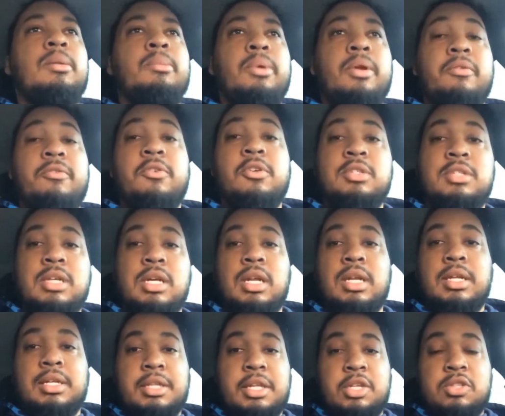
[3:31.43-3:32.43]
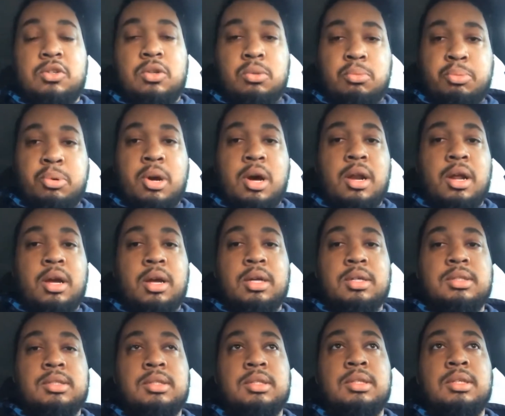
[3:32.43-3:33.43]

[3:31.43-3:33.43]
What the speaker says: But if you're selling digital products,